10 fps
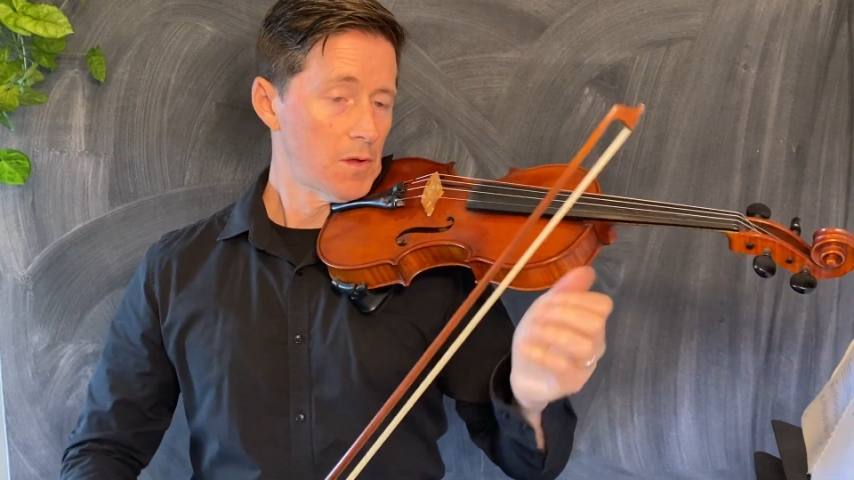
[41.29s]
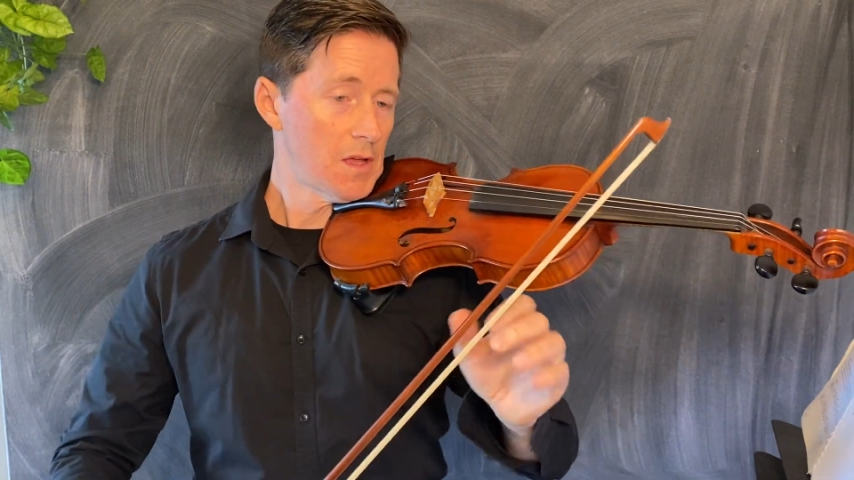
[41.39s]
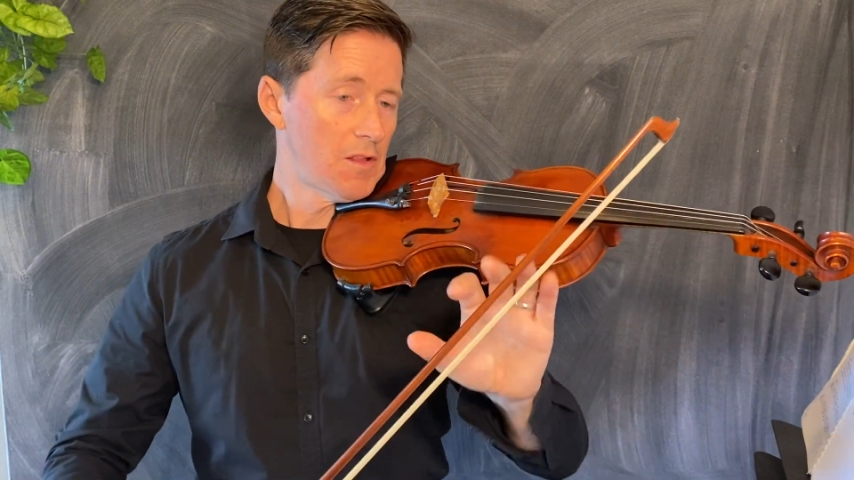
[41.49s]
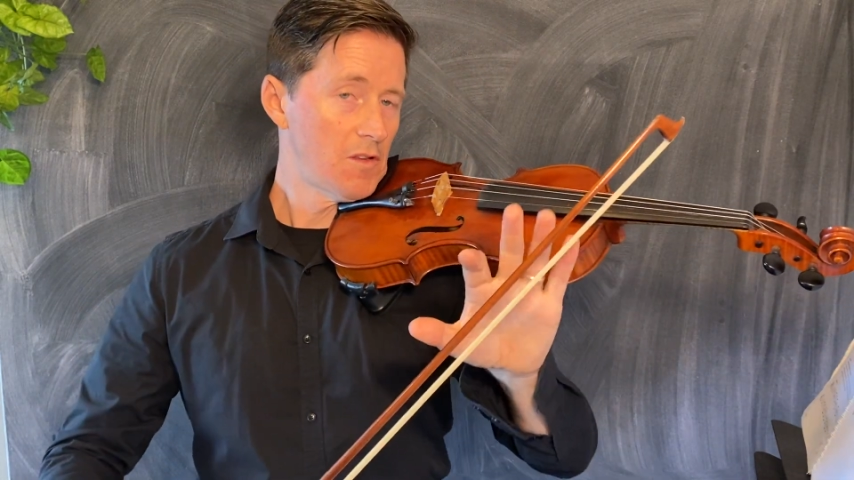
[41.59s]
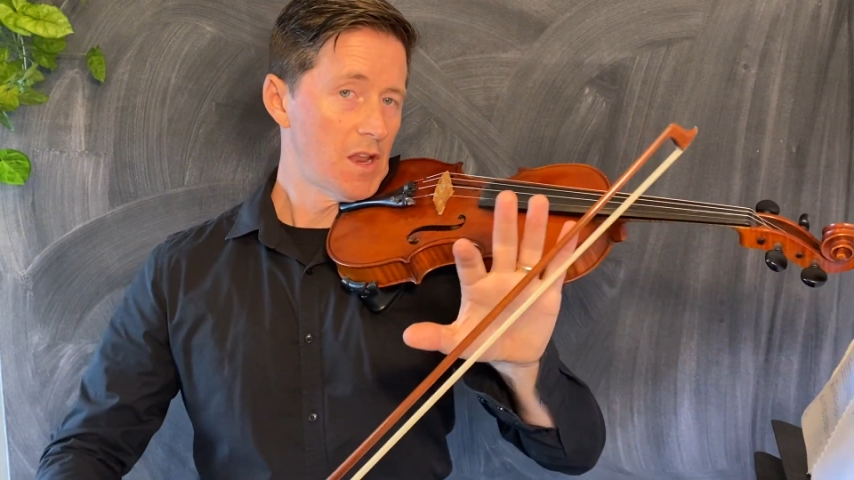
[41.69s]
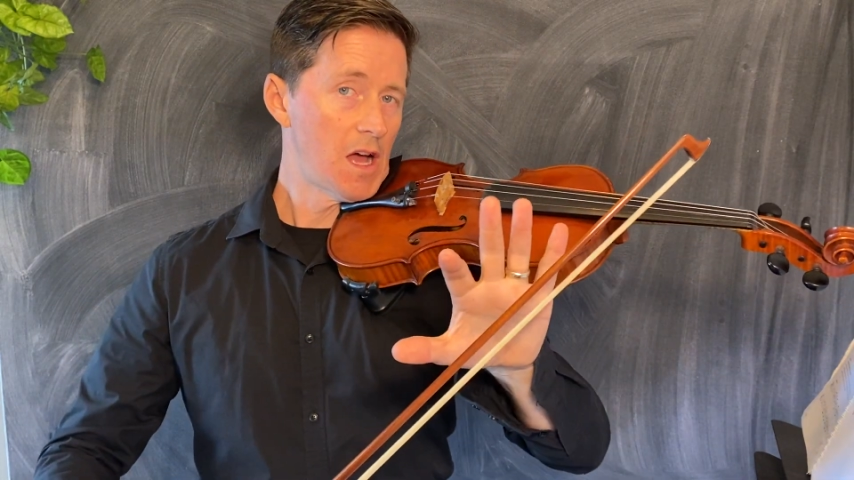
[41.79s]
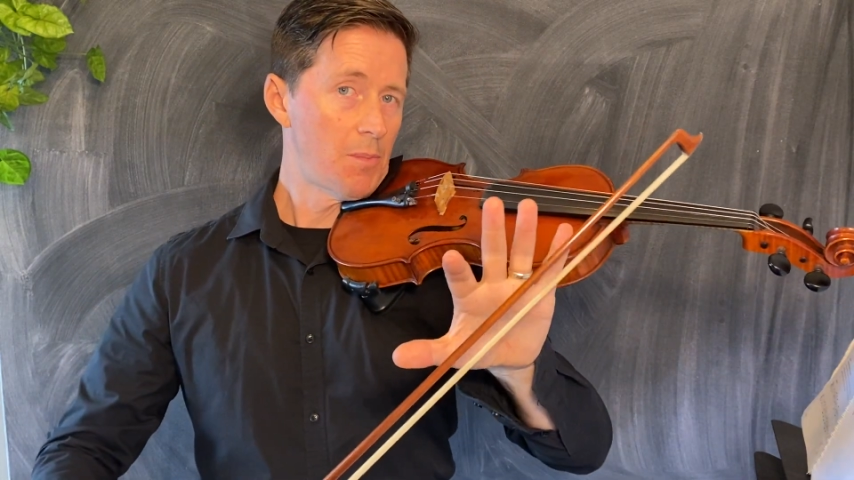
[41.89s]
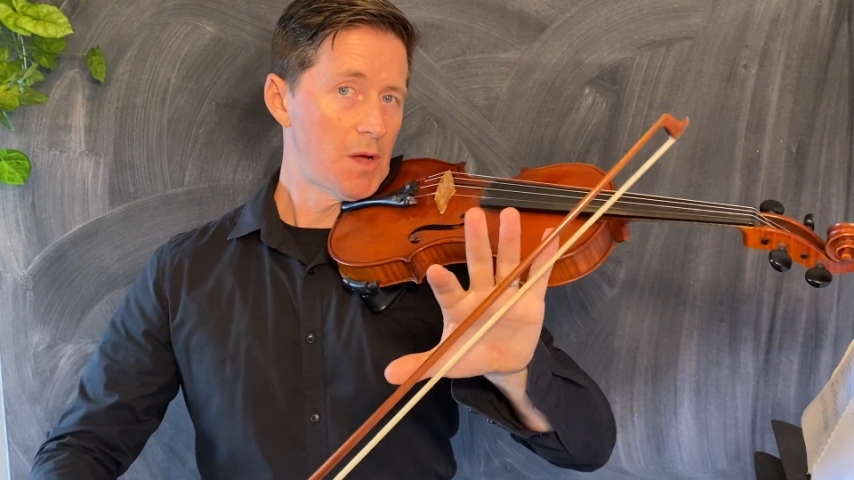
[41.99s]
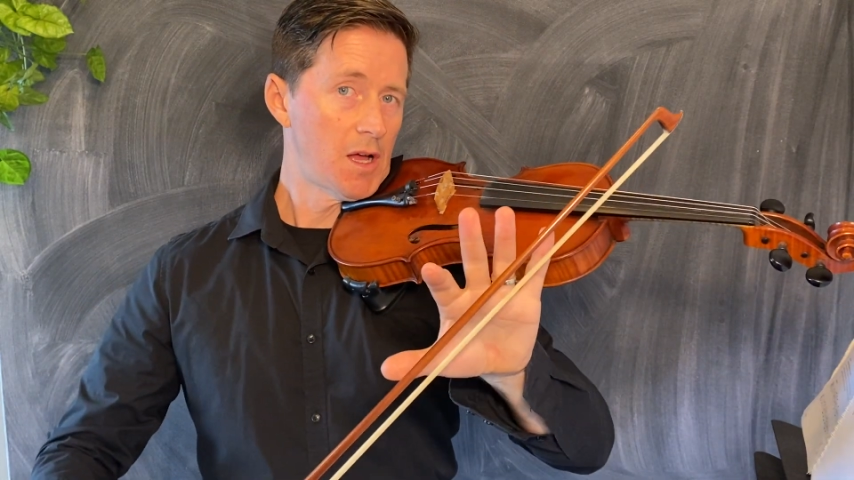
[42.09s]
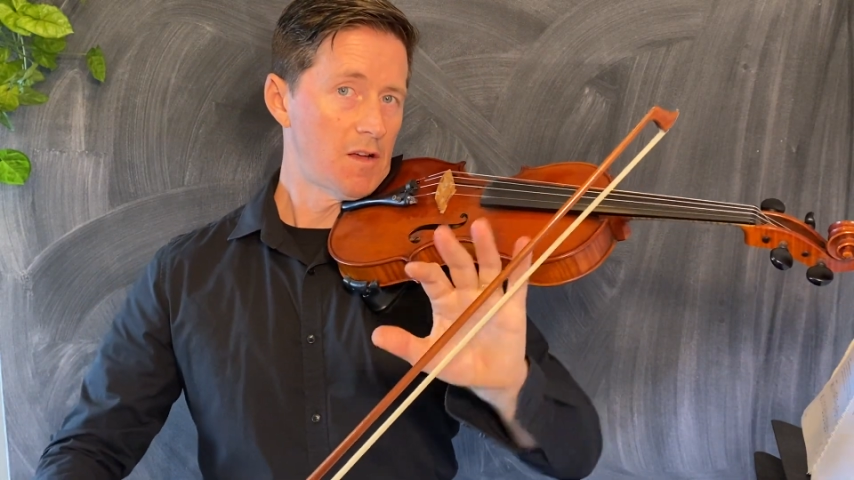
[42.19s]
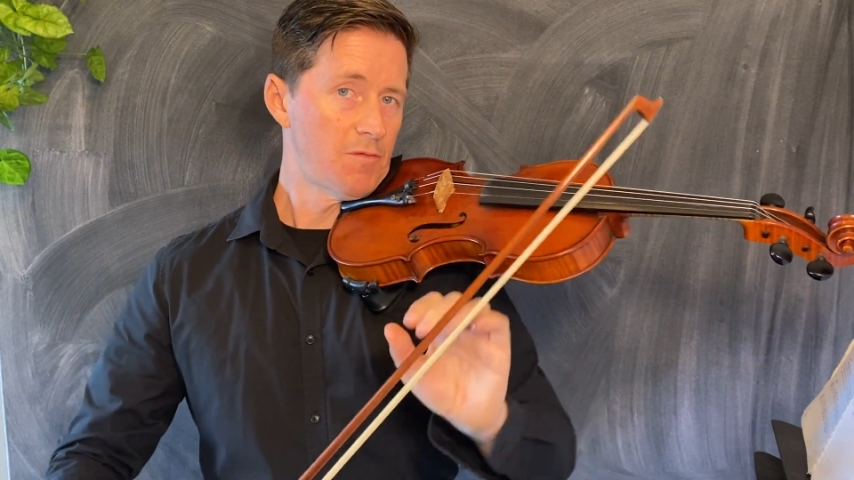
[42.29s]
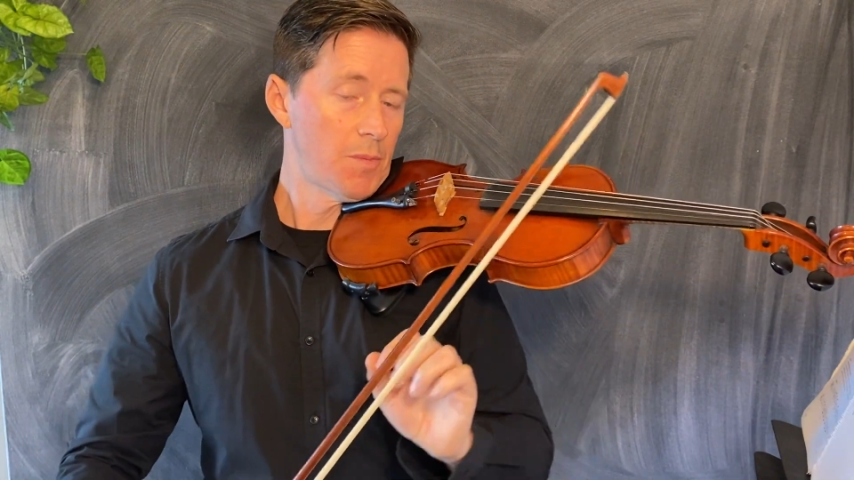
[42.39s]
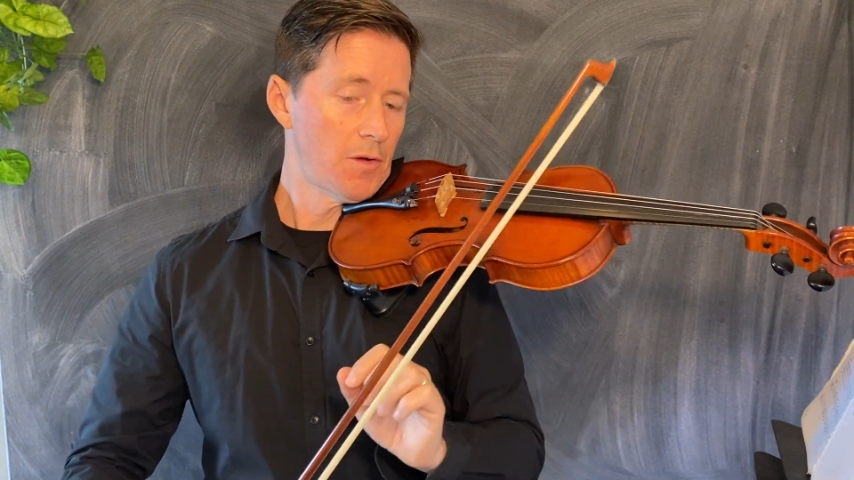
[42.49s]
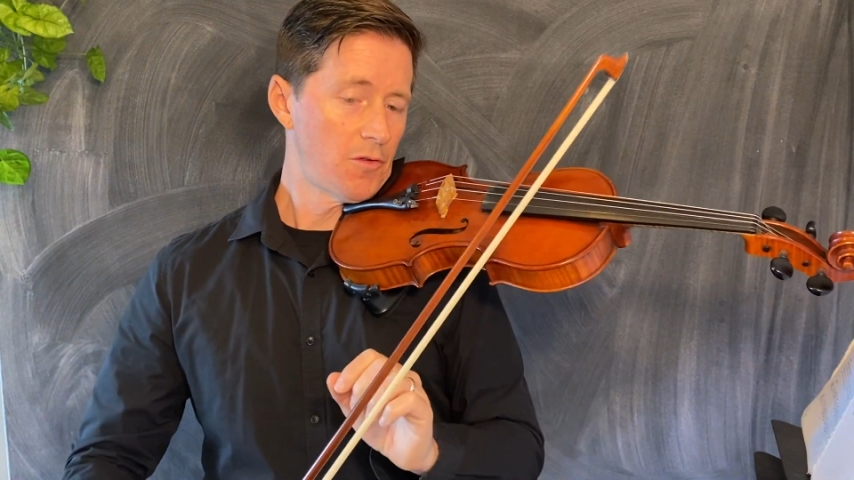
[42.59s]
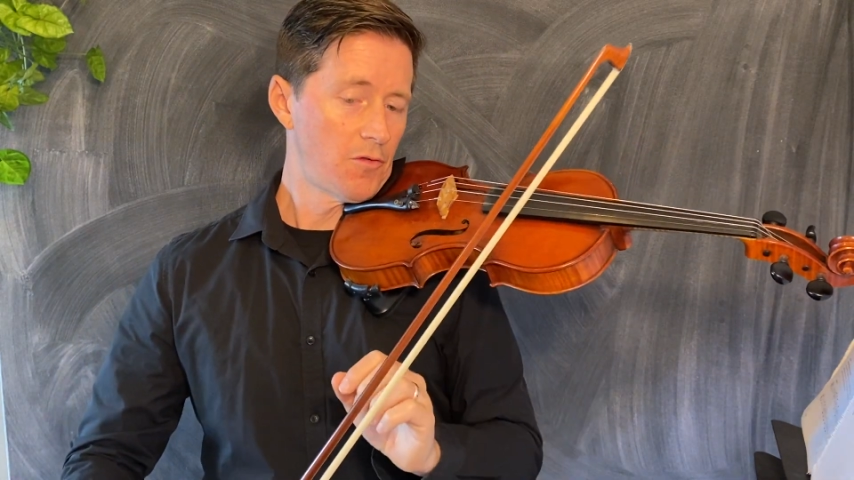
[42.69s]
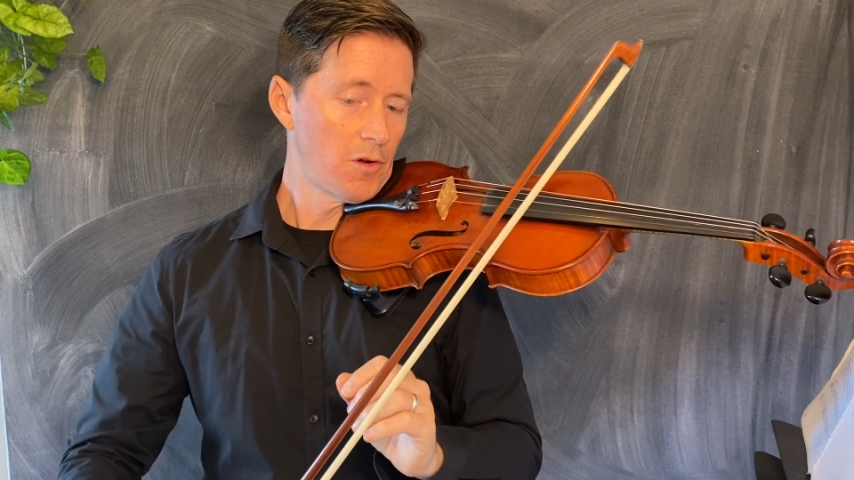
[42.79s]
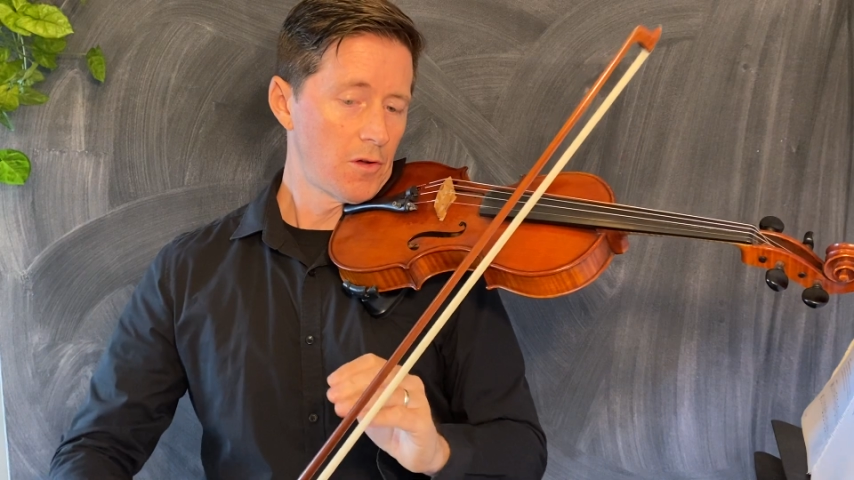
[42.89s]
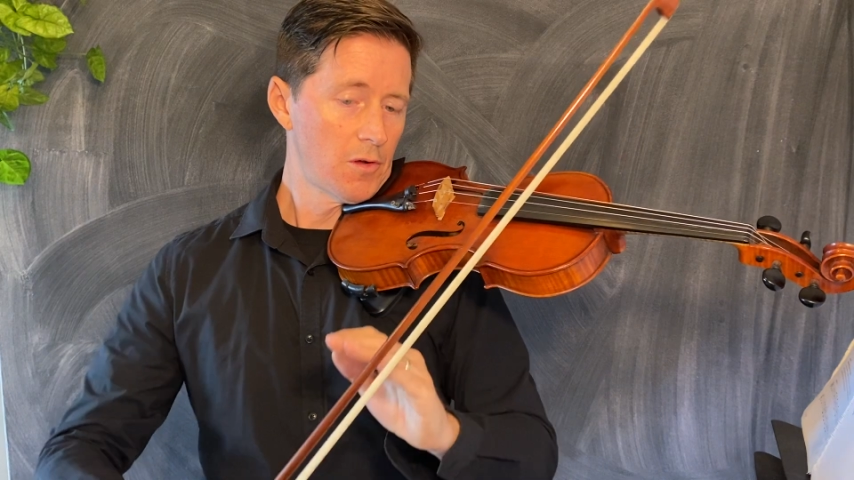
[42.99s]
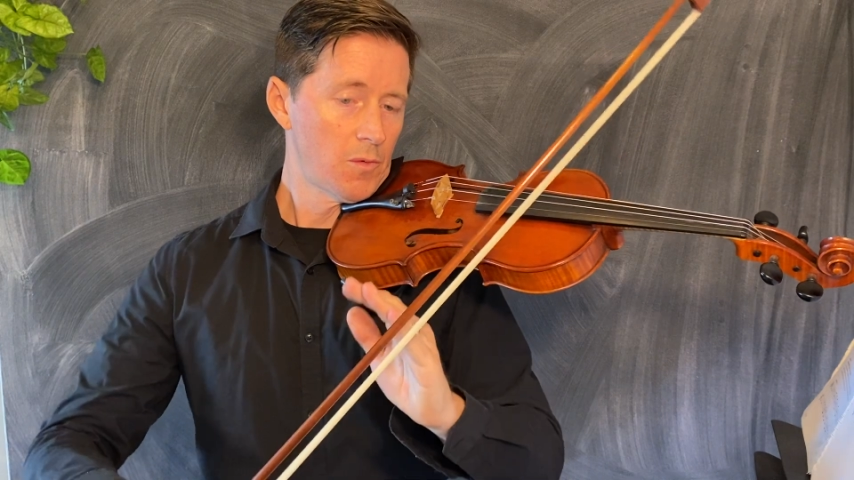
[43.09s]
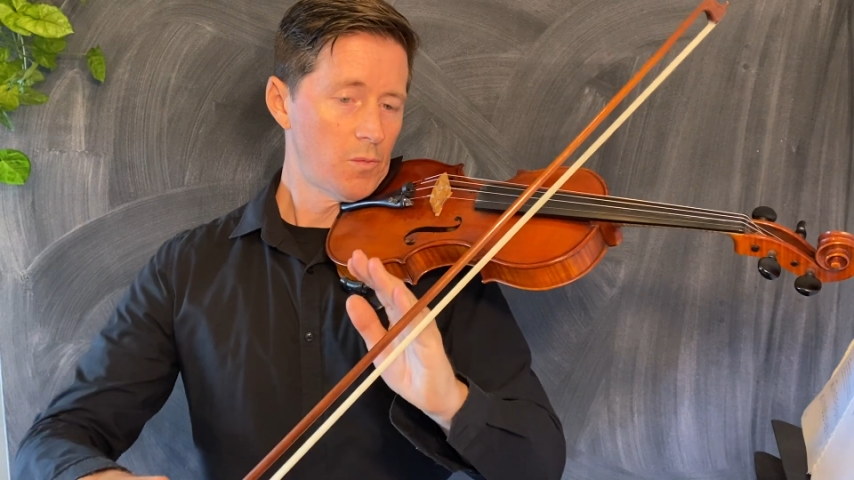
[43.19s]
it's an upper half bow stroke.